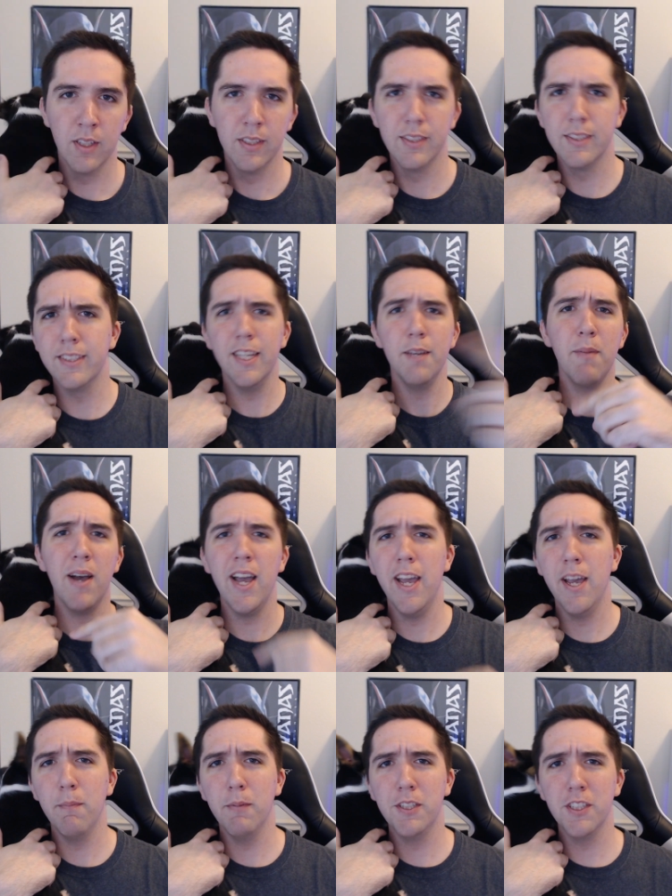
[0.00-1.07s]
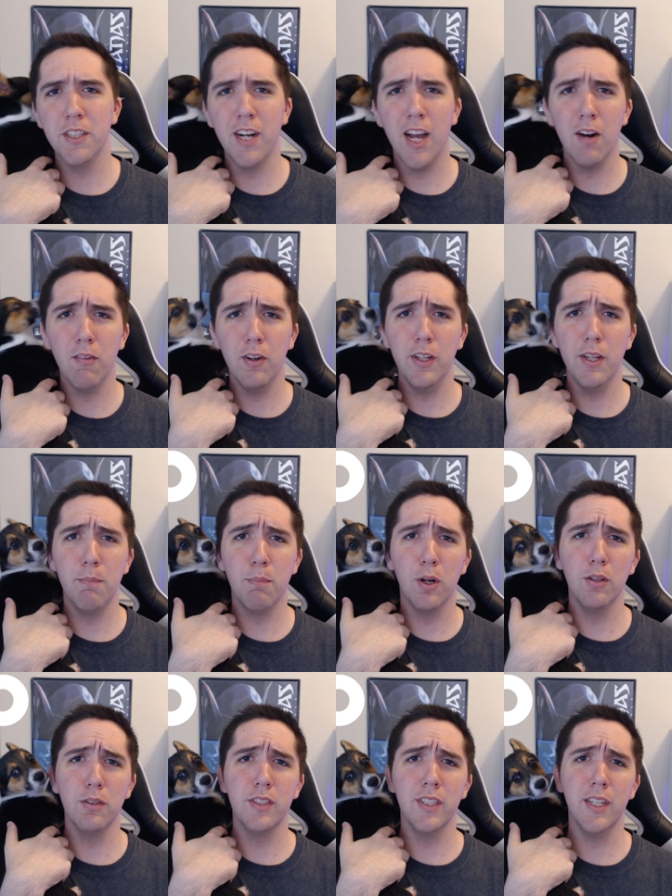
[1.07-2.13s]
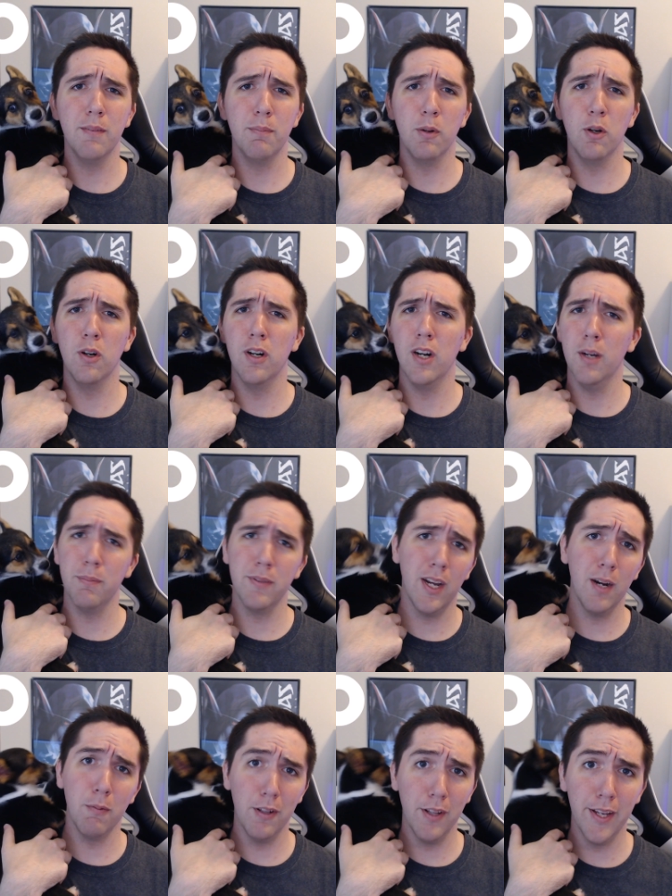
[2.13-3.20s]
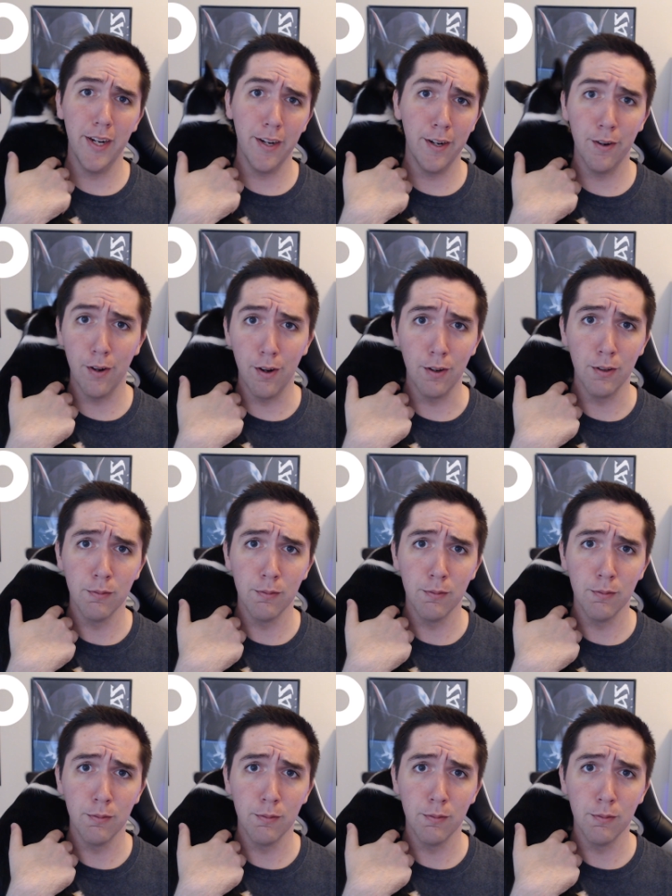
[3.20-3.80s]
Semi-amateur, not really pro tip or uptime related at all.